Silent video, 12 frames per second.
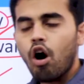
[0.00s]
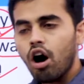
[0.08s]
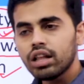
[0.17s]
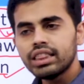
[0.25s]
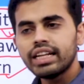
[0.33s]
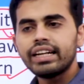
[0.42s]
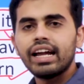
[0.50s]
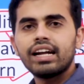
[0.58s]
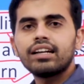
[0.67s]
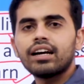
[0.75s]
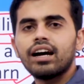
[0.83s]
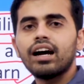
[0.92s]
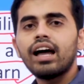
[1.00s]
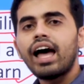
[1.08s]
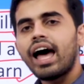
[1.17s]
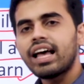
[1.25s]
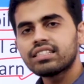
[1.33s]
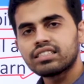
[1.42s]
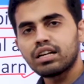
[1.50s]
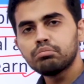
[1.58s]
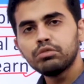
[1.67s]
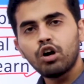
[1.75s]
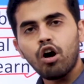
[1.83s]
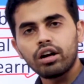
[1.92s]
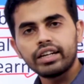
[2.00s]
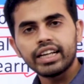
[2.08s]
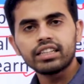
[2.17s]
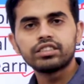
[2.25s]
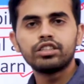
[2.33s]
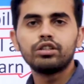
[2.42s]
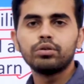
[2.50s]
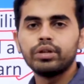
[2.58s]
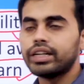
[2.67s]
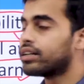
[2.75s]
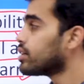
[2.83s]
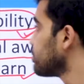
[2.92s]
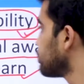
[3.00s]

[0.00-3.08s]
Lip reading: all the data has some context to it.